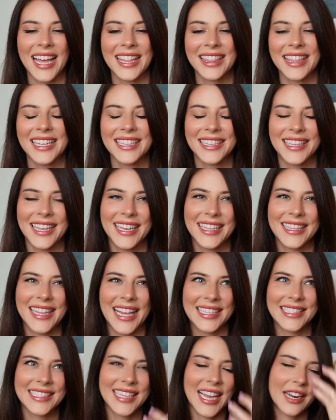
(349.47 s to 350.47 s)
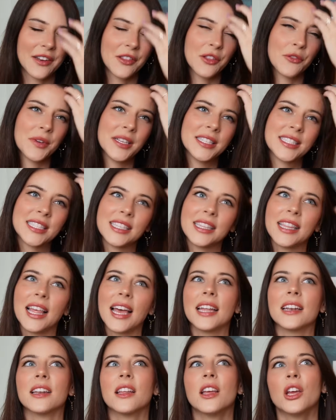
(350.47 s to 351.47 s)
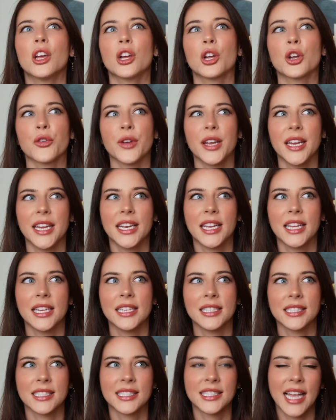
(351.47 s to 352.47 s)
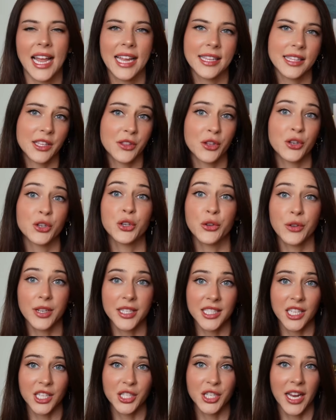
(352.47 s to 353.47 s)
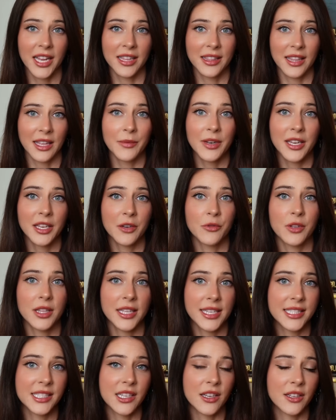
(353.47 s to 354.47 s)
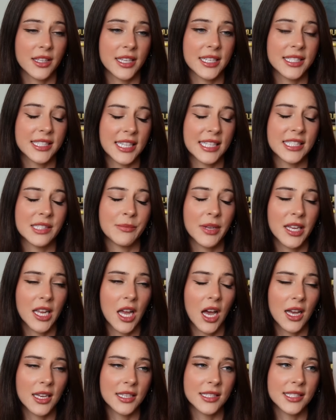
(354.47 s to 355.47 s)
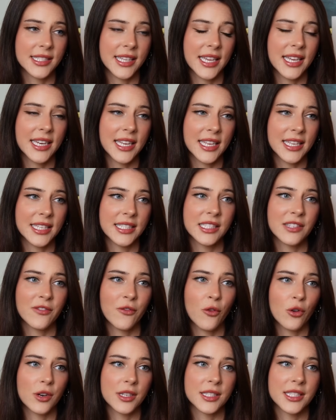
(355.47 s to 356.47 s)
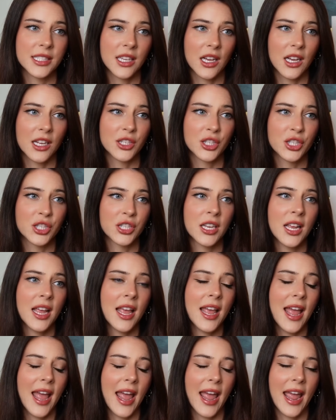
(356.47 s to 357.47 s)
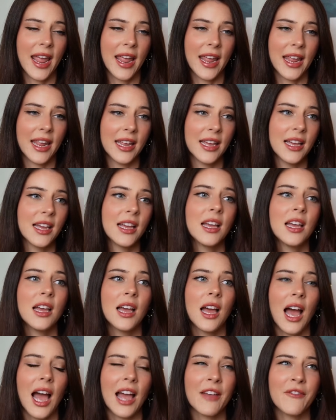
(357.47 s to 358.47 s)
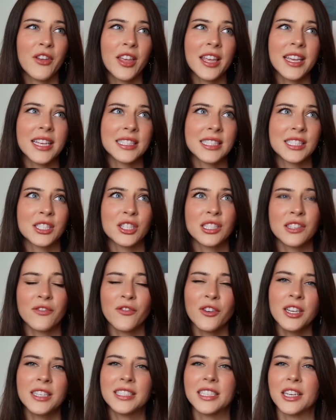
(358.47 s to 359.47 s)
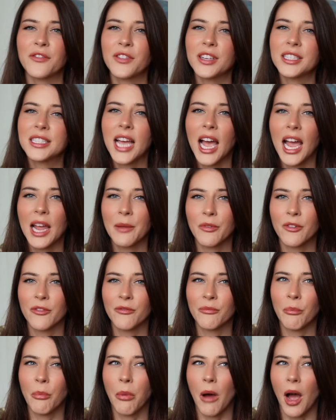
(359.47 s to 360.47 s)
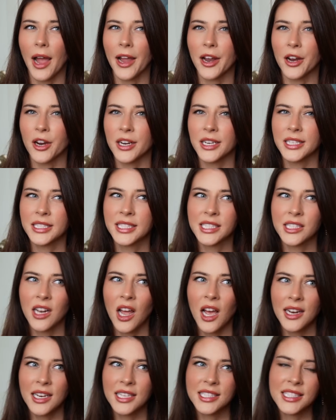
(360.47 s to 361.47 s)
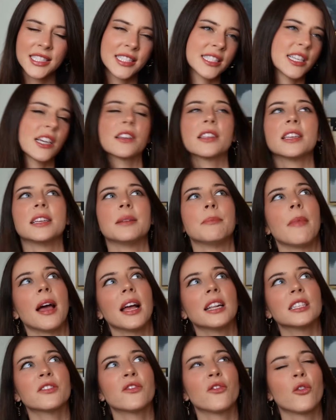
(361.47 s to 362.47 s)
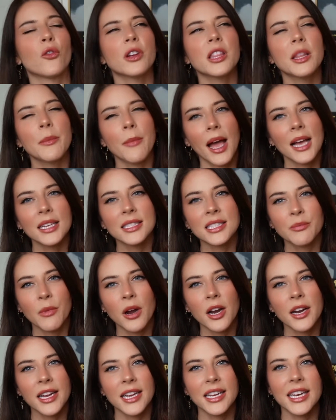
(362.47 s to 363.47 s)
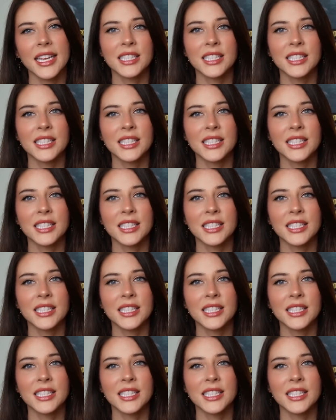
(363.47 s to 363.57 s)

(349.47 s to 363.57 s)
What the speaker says: I think that that's kind of the reason that Creed is saying that they're doing such a limited release on this, is because it is for such a, I feel like it's just for a different type of buyer. It's not necessarily meant for the mass market.